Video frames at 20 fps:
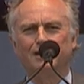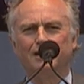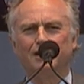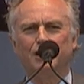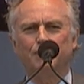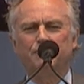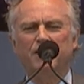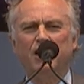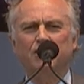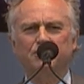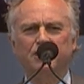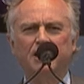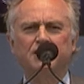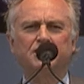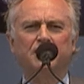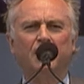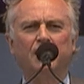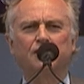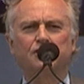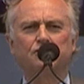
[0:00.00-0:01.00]
About
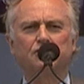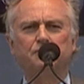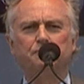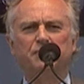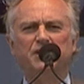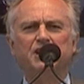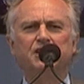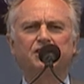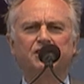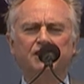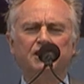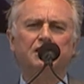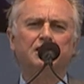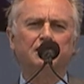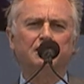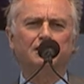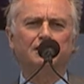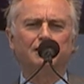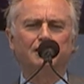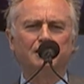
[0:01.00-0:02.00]
800
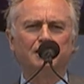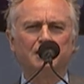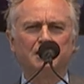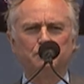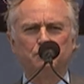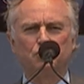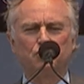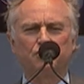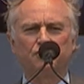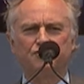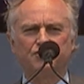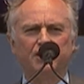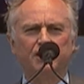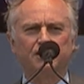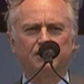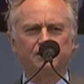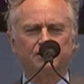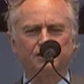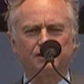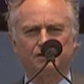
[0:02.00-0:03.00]
BC, the book of
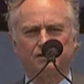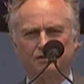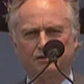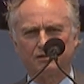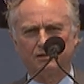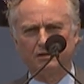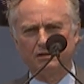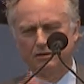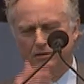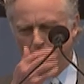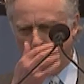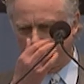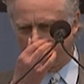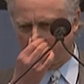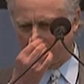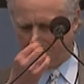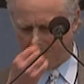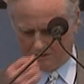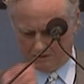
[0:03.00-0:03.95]
Genesis was